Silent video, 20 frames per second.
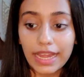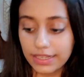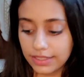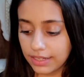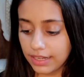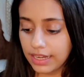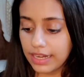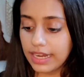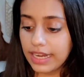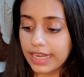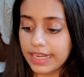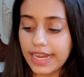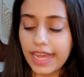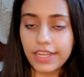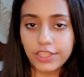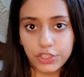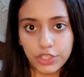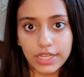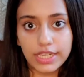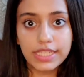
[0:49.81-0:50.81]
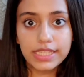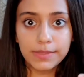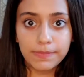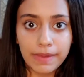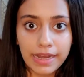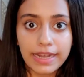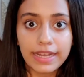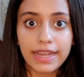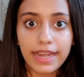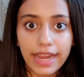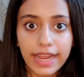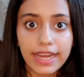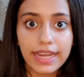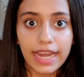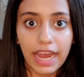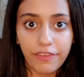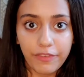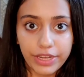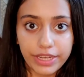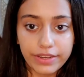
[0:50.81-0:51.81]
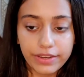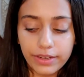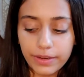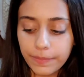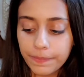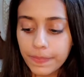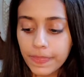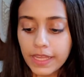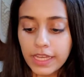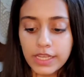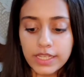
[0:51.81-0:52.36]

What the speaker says: And it actually smelled like lavender.